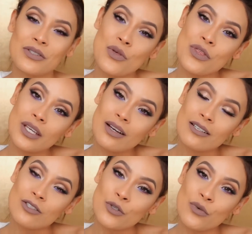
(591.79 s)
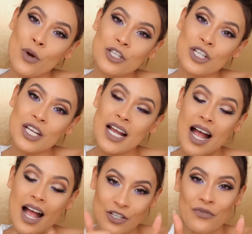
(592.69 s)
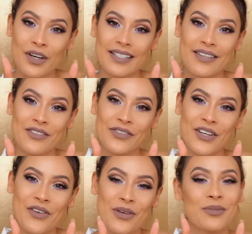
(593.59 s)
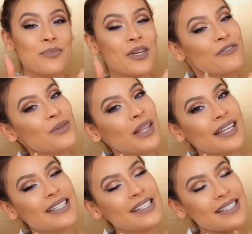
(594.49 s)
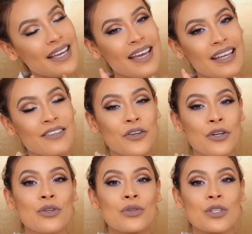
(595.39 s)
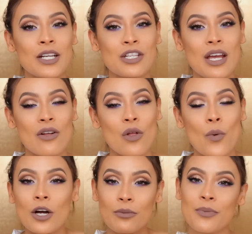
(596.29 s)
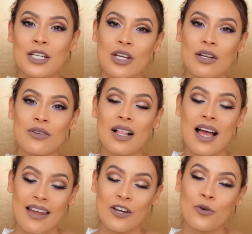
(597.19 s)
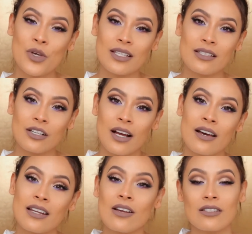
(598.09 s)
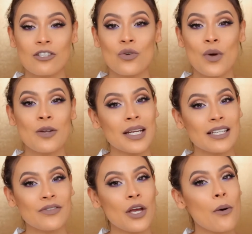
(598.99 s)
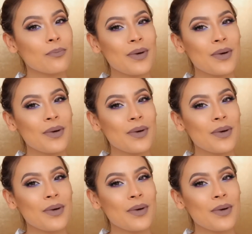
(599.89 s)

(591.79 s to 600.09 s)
So thank you guys so much for watching. Don't forget to give this video a thumbs up if you liked it. And if you're new to my channel, welcome to my channel. And I hope you guys stick around and I'll see you in my next video.